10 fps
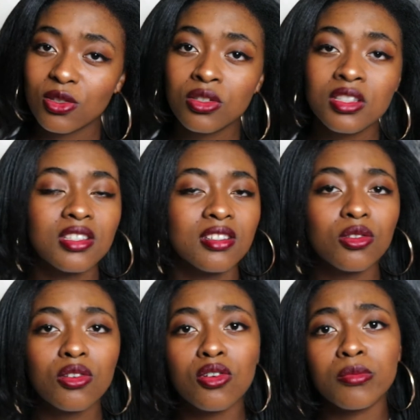Don't
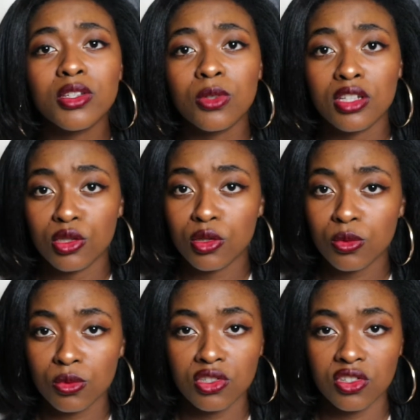comb it when it's
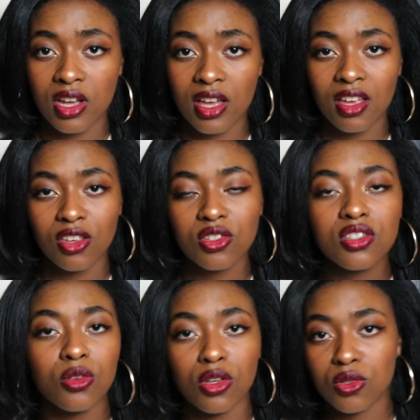too dry. You're
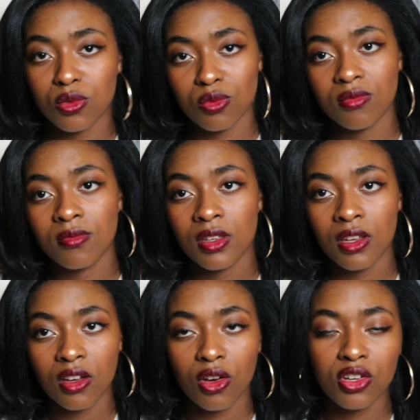just going to
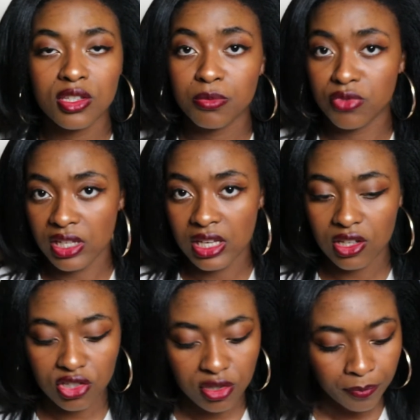cause
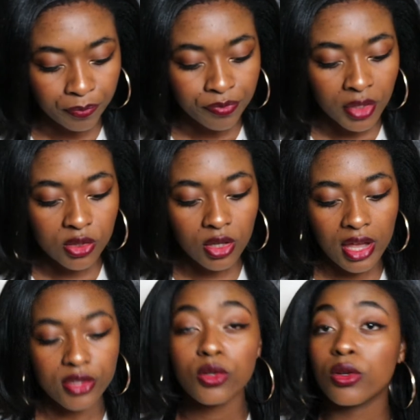breakage. So
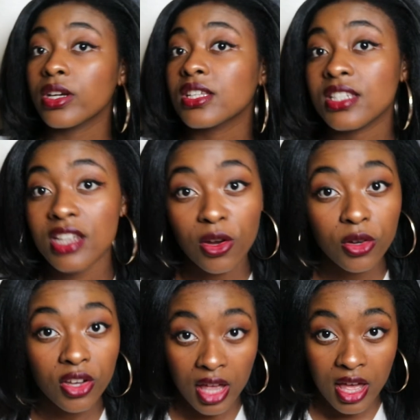yeah, so always
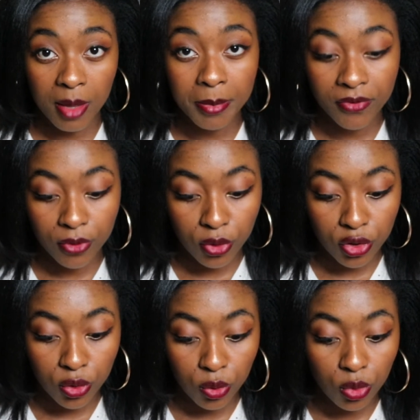detangle your hair before
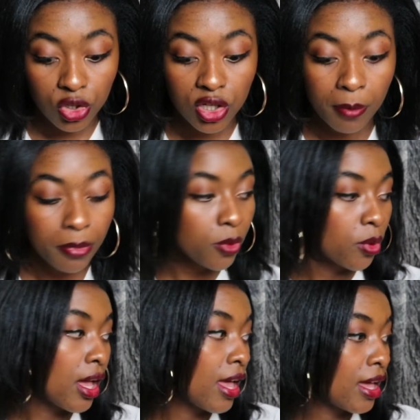you
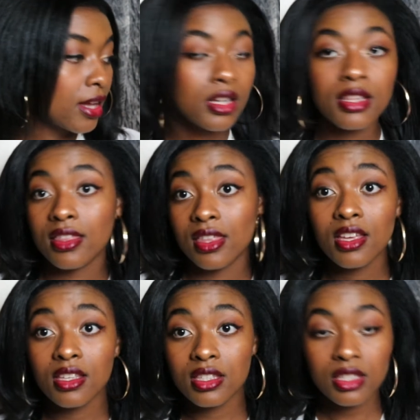shampoo. And
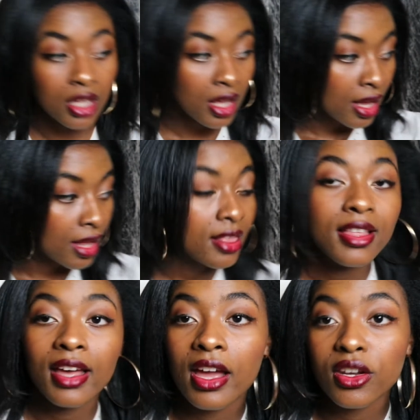the
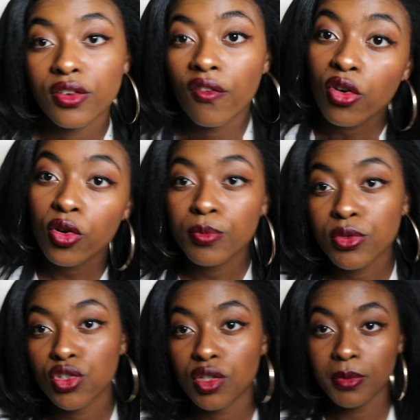kind of combs you
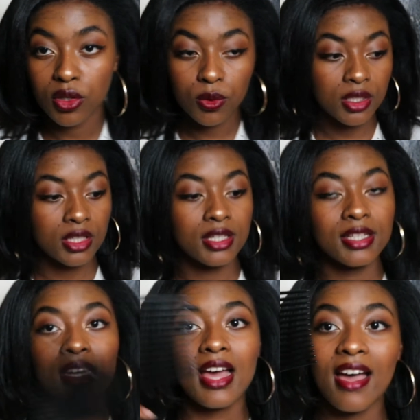should be
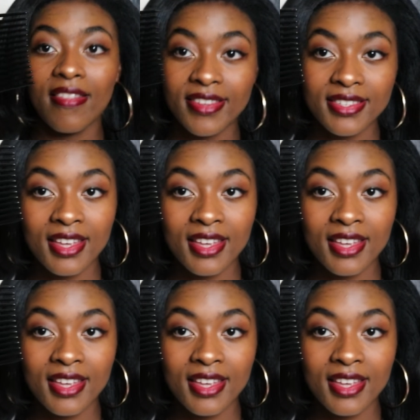using are these